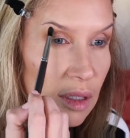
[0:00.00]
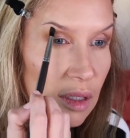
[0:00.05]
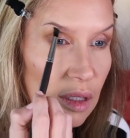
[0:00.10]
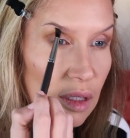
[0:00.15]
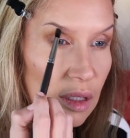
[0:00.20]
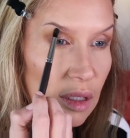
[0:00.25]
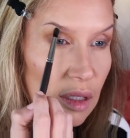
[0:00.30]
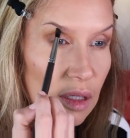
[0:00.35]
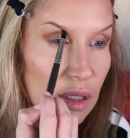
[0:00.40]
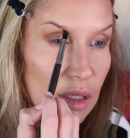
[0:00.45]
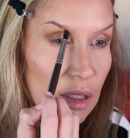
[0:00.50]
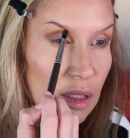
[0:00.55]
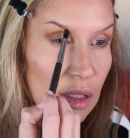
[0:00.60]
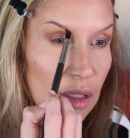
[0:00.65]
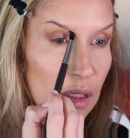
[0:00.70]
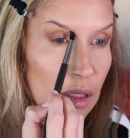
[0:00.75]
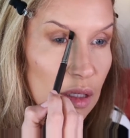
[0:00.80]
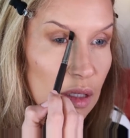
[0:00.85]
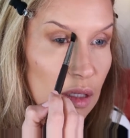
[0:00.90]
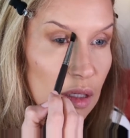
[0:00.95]

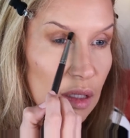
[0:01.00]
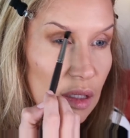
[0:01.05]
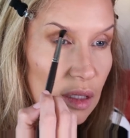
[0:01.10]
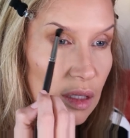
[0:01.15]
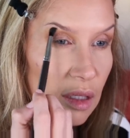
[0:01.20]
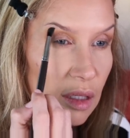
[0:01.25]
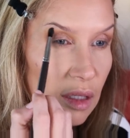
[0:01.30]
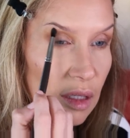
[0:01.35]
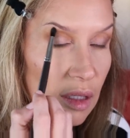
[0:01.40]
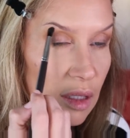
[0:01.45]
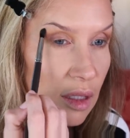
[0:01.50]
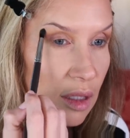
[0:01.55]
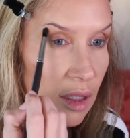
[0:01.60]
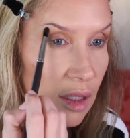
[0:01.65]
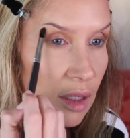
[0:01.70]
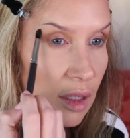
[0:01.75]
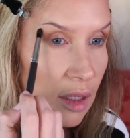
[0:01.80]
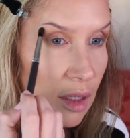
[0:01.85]
(no one is talking)